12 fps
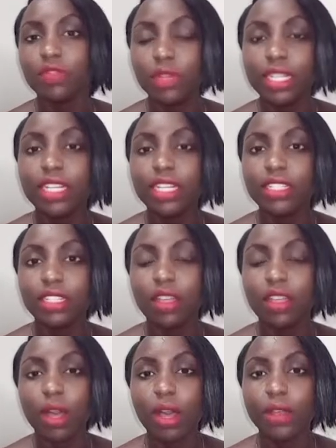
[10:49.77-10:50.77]
leaders in the
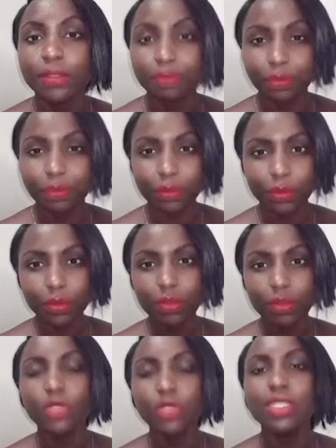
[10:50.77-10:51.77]
world
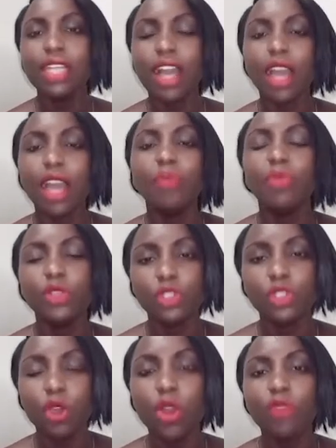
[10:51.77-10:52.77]
use the approach
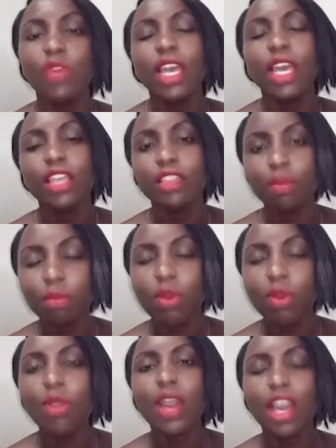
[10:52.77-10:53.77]
of the
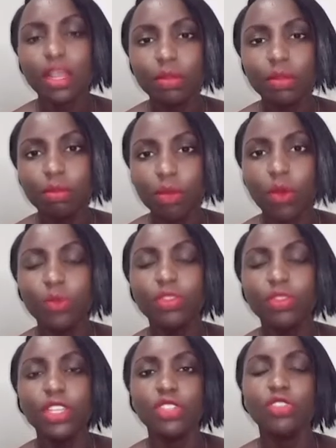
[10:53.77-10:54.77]
more and more
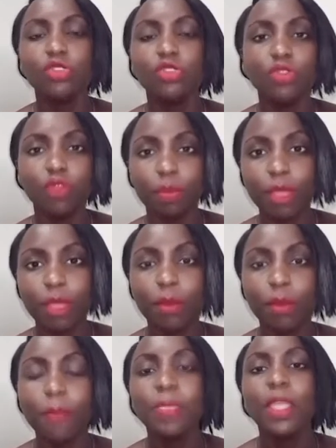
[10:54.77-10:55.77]
things you do for
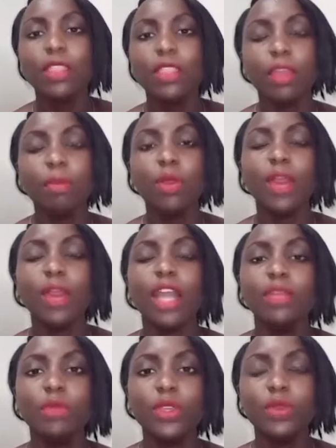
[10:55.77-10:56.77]
people, the more
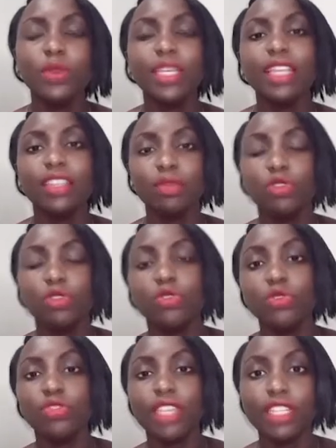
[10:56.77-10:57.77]
and more you get them to
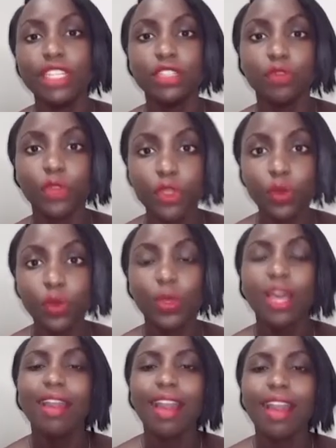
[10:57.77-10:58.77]
do things for you.
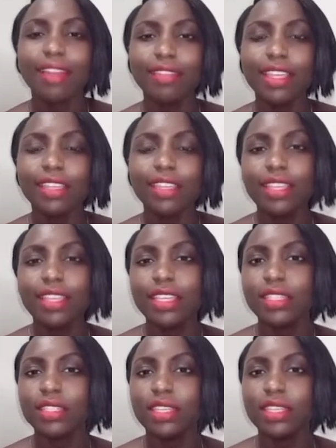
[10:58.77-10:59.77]
I think
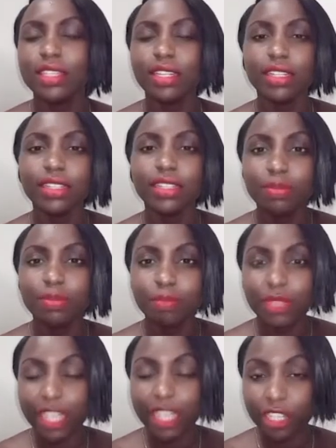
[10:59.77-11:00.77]
this is an
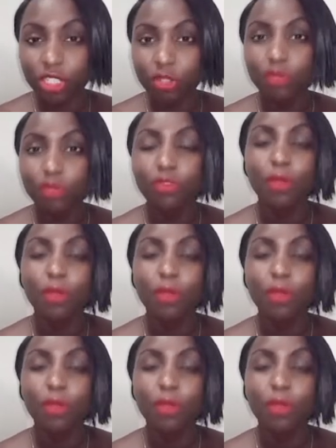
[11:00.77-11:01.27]
adaptation from